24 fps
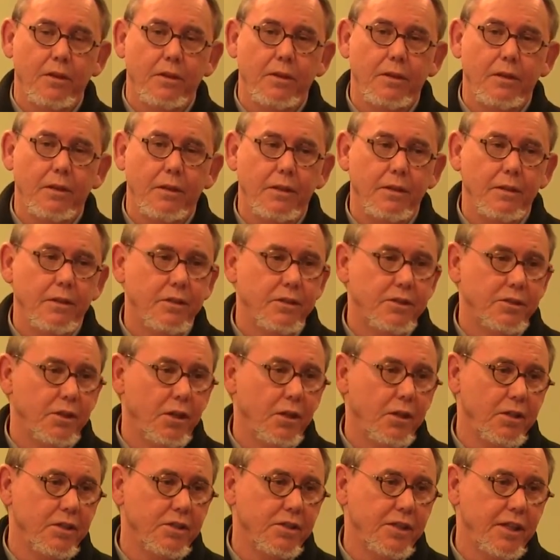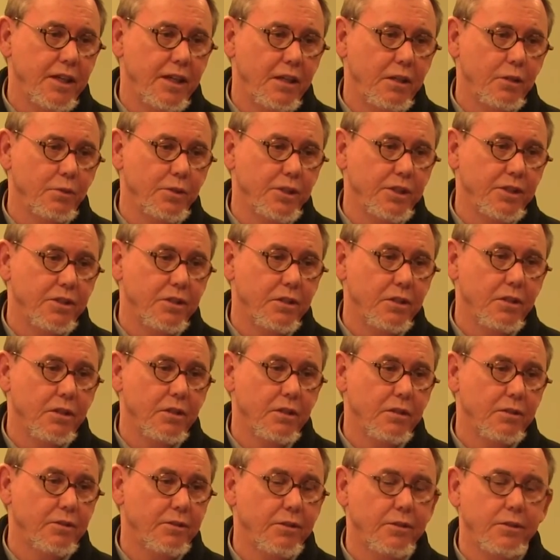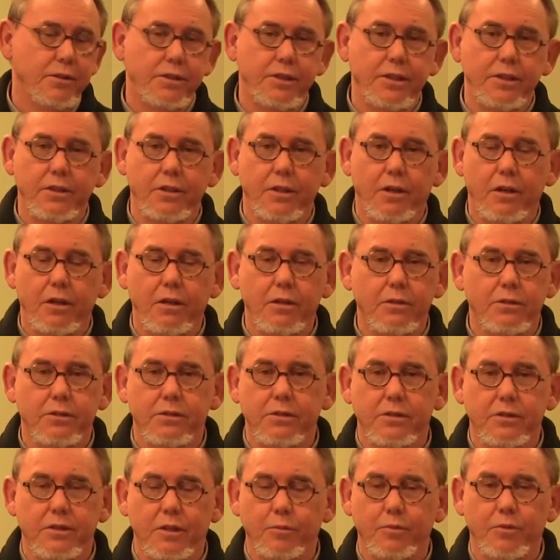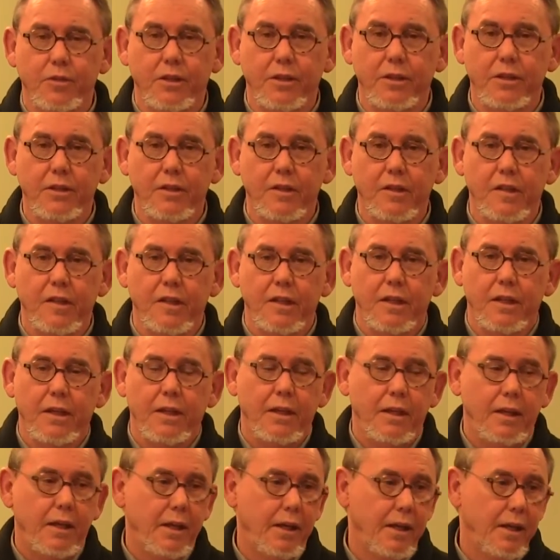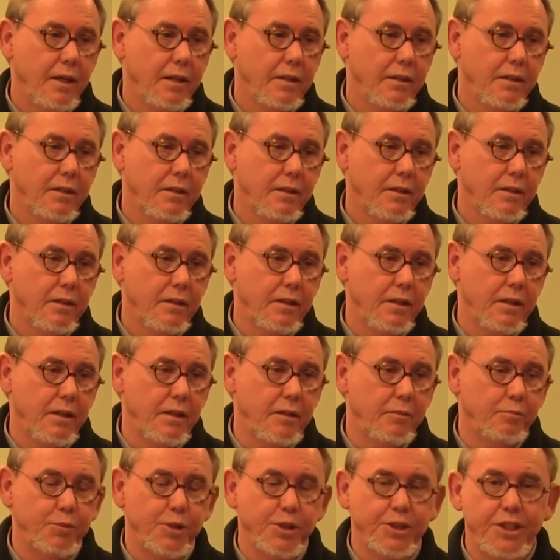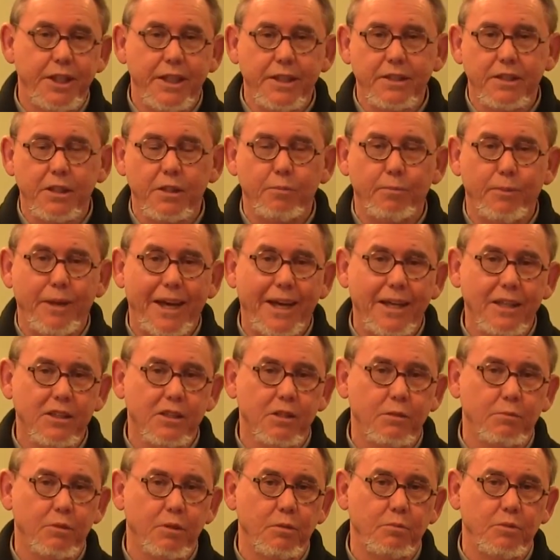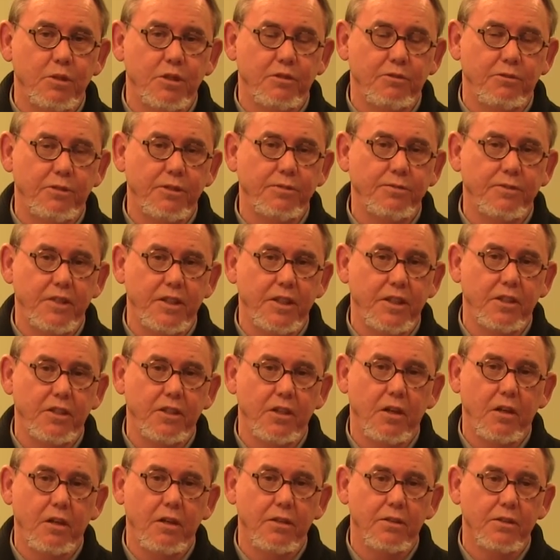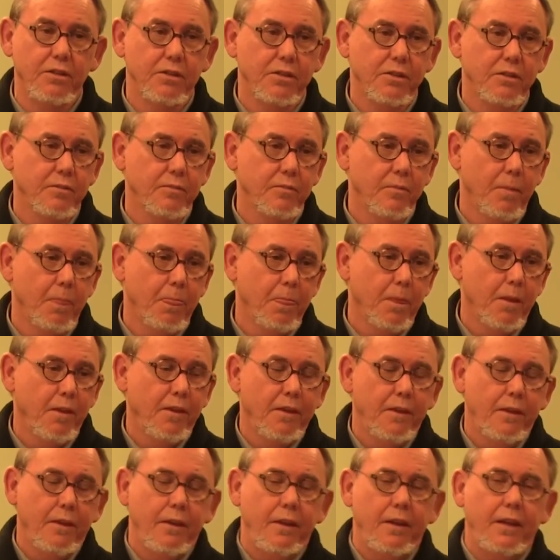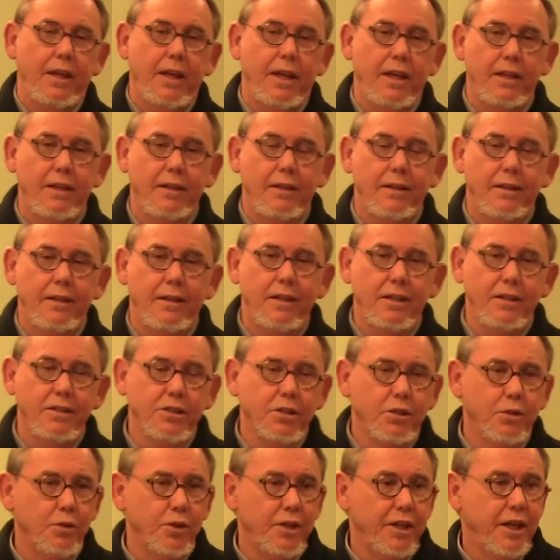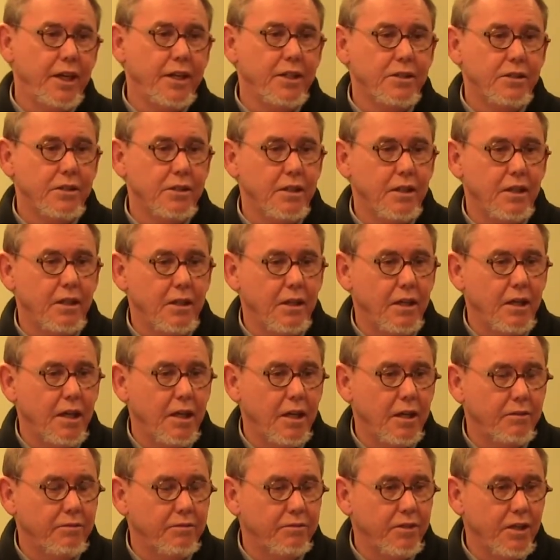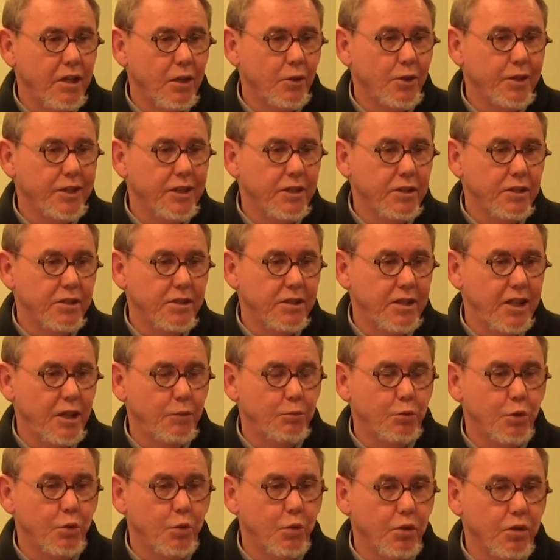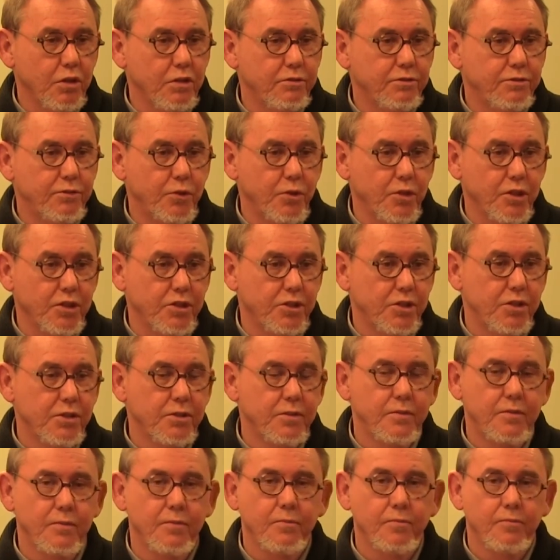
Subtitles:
the starting salaries are $13 and something, and the projected maximum is $15. And this creates a very unstable workforce.